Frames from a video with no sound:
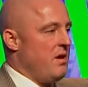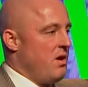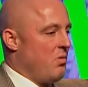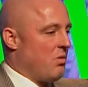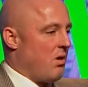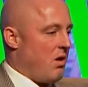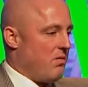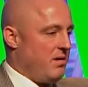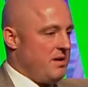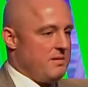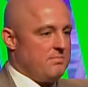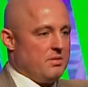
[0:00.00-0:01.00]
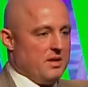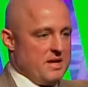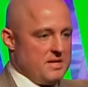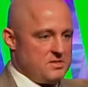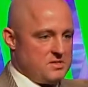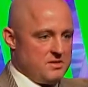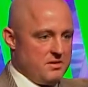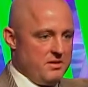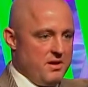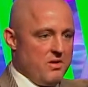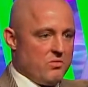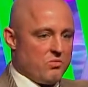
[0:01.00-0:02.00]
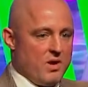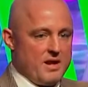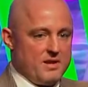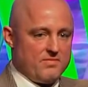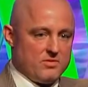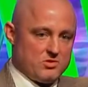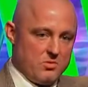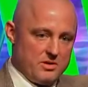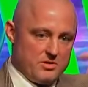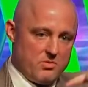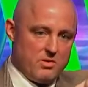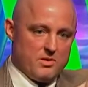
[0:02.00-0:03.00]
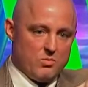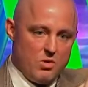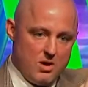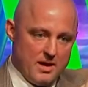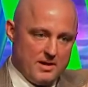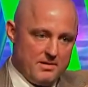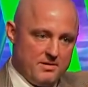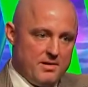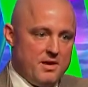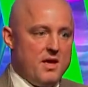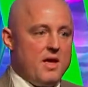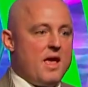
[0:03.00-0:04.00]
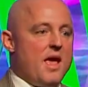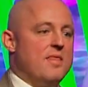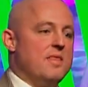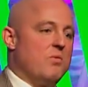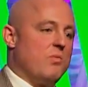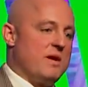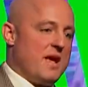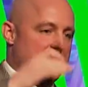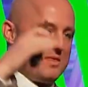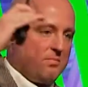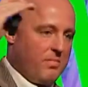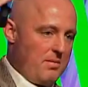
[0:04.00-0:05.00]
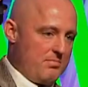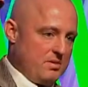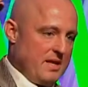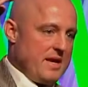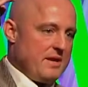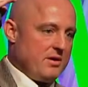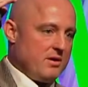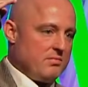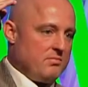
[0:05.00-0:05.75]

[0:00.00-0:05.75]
were already in place, ready for 2021, and then we got the bump later.